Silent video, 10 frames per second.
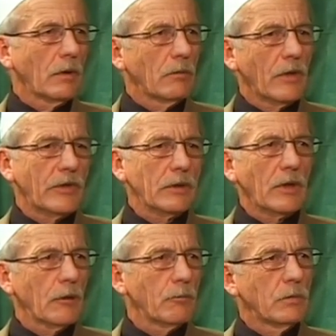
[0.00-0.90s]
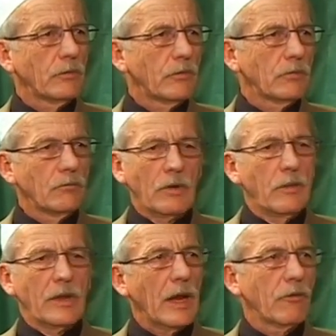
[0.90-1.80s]
I think they
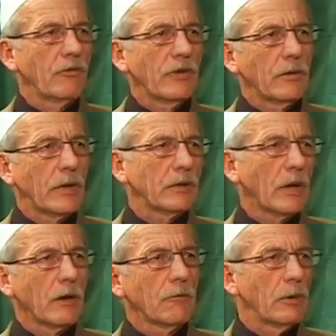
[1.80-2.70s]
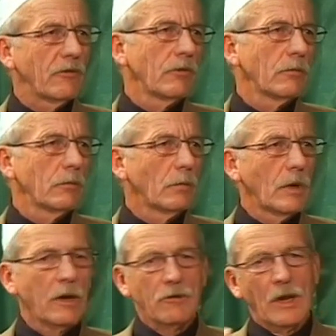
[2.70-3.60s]
have a feeling that I
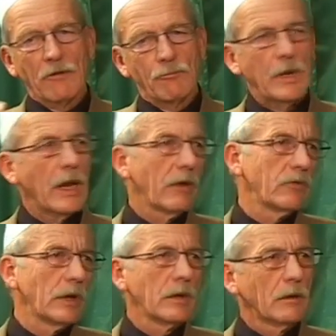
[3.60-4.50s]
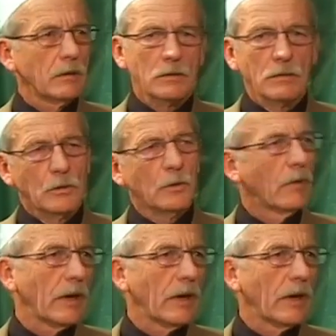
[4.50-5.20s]
have behaved in a good way